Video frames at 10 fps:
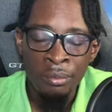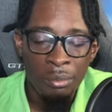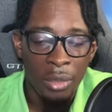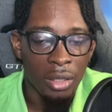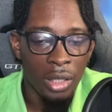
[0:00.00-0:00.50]

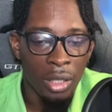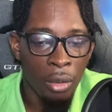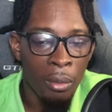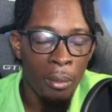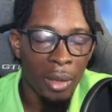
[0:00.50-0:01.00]
but it
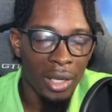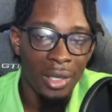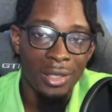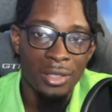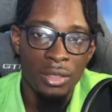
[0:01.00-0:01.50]
opened my
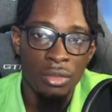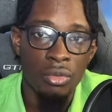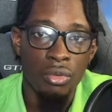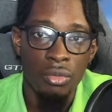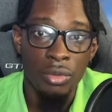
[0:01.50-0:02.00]
eyes
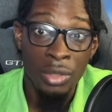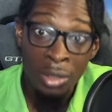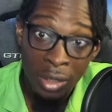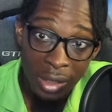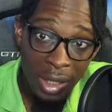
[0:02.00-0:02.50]
to
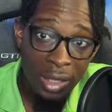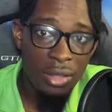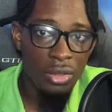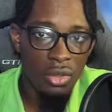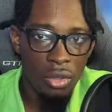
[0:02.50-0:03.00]
certain things
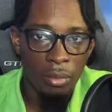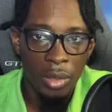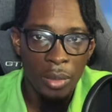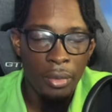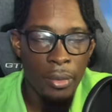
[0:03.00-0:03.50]
and certain
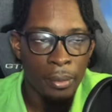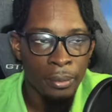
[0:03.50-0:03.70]
people.